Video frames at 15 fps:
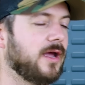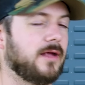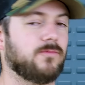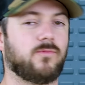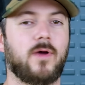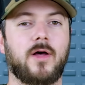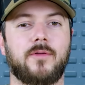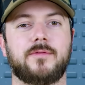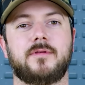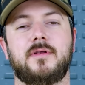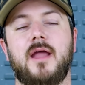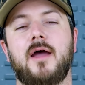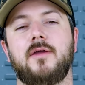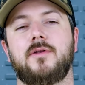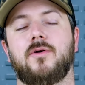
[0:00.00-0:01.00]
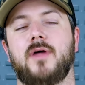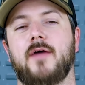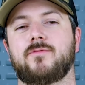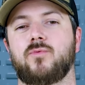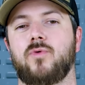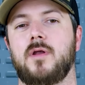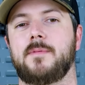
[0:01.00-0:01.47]
well, now you don't
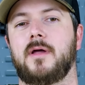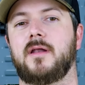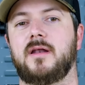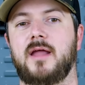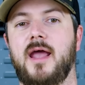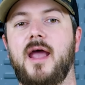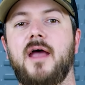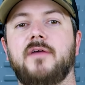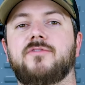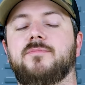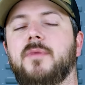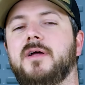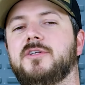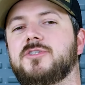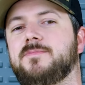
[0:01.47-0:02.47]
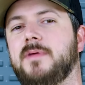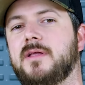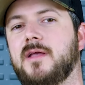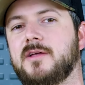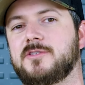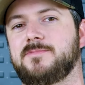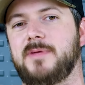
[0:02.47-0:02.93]
have to worry about it as much
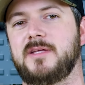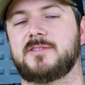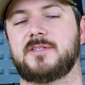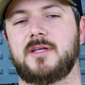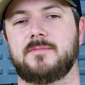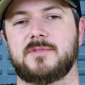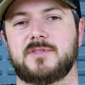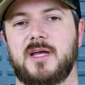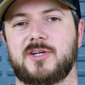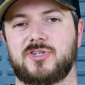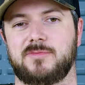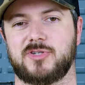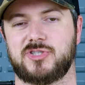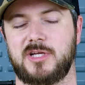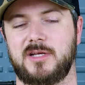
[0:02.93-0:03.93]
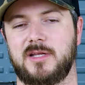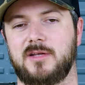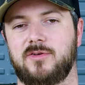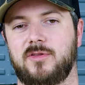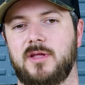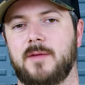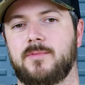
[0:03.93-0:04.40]
because BCM is actually machined
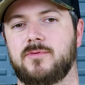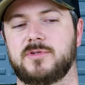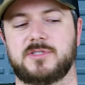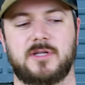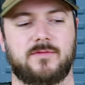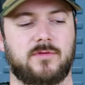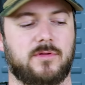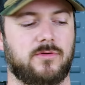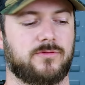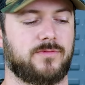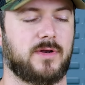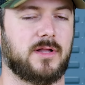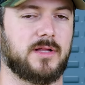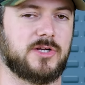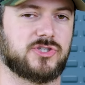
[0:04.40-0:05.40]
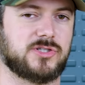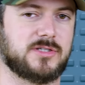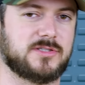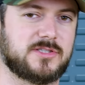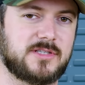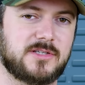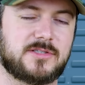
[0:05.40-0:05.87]
into the upper receiver. Those
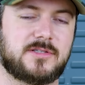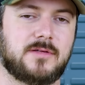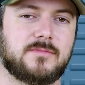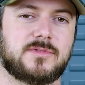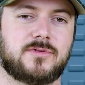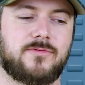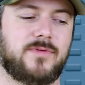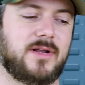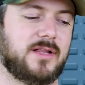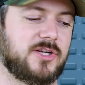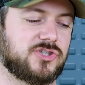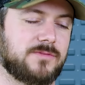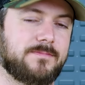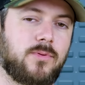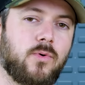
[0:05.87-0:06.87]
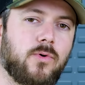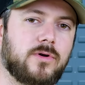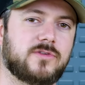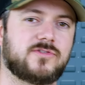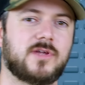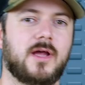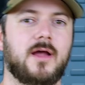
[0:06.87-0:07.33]
ventilation systems or ventilation
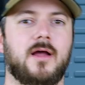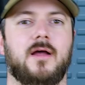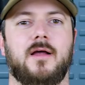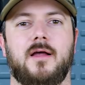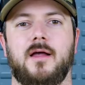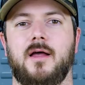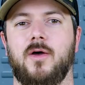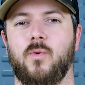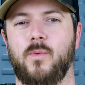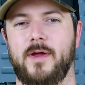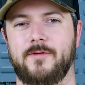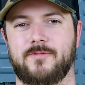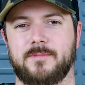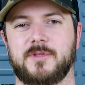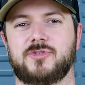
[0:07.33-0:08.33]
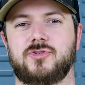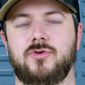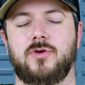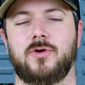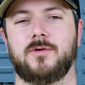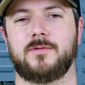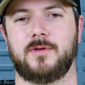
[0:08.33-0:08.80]
ports away from the
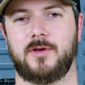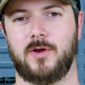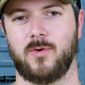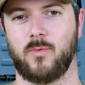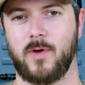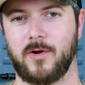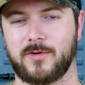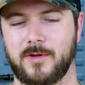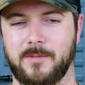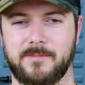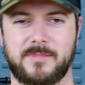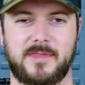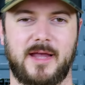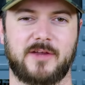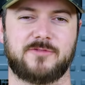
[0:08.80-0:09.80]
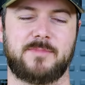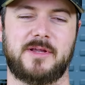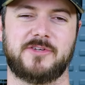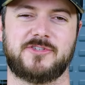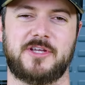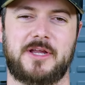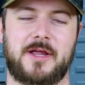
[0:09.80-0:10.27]
shooter. You're welcome. Thanks,
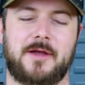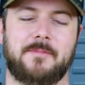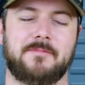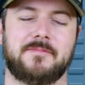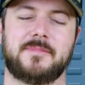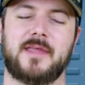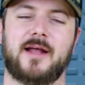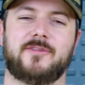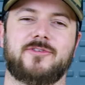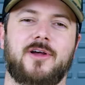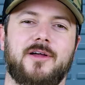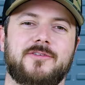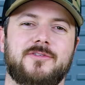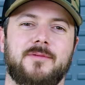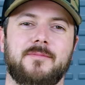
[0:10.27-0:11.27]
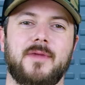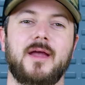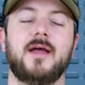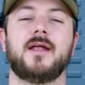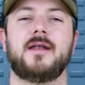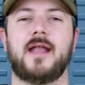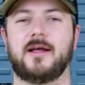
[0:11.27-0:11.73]
BCM. That's awesome.
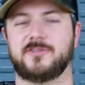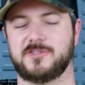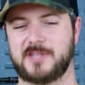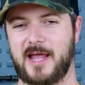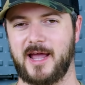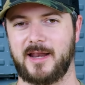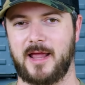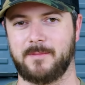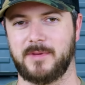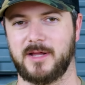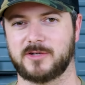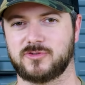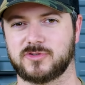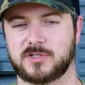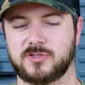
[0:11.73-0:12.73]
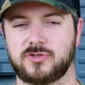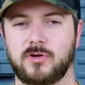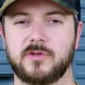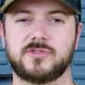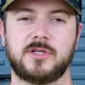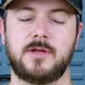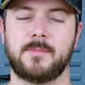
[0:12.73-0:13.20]
Now just add ambidextrous
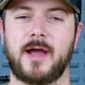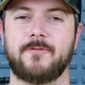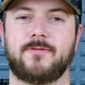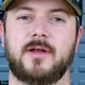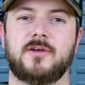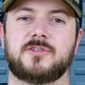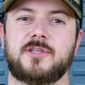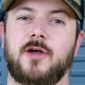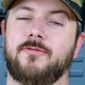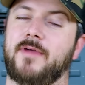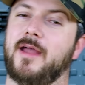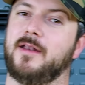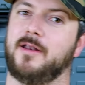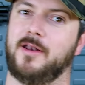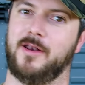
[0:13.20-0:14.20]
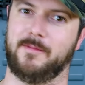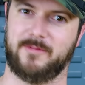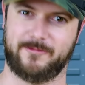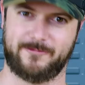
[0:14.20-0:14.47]
controls and you might find yourself at number